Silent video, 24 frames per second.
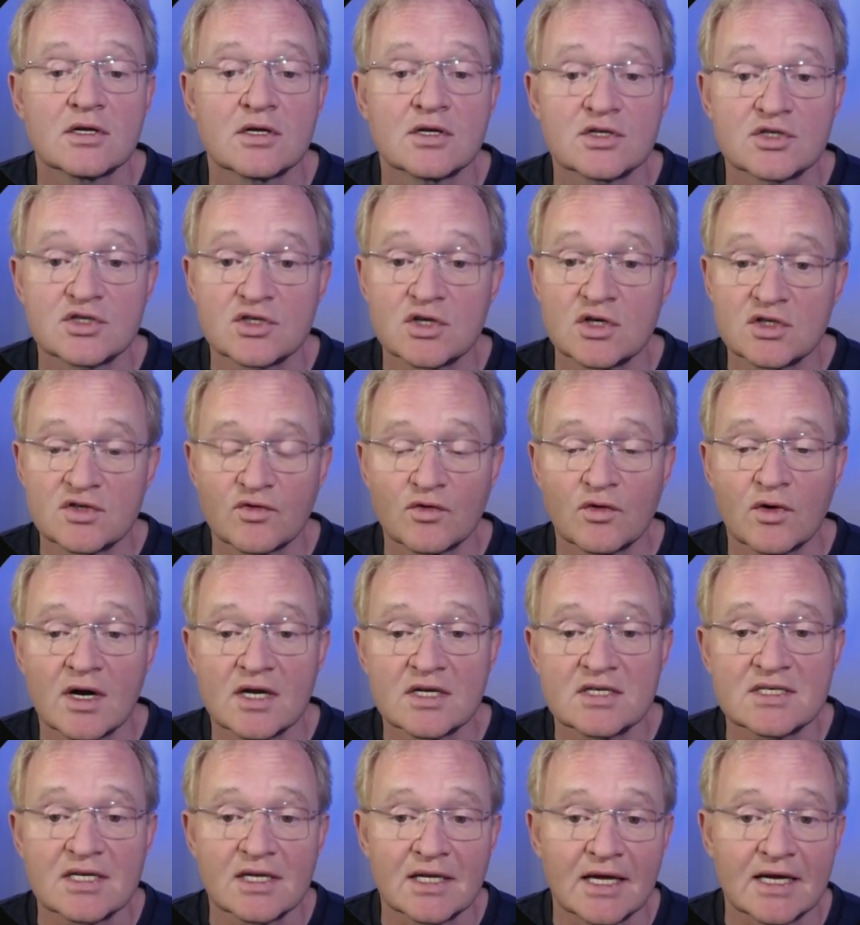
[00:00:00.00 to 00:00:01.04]
Search for
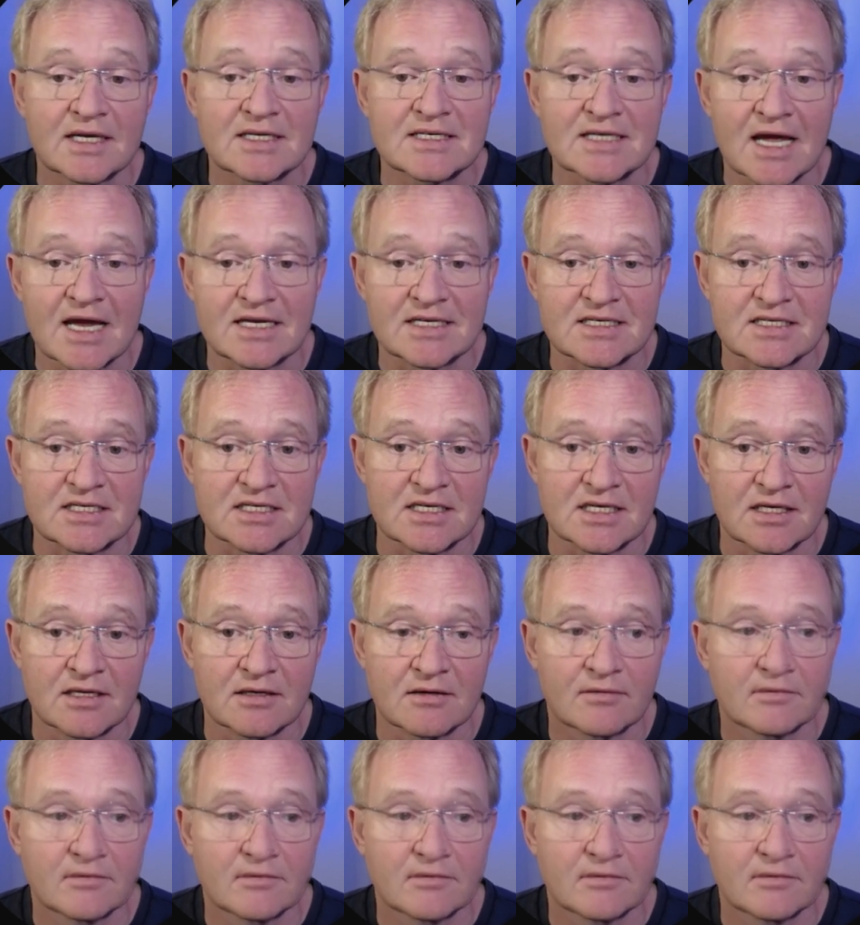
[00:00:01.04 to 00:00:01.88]
and select entity.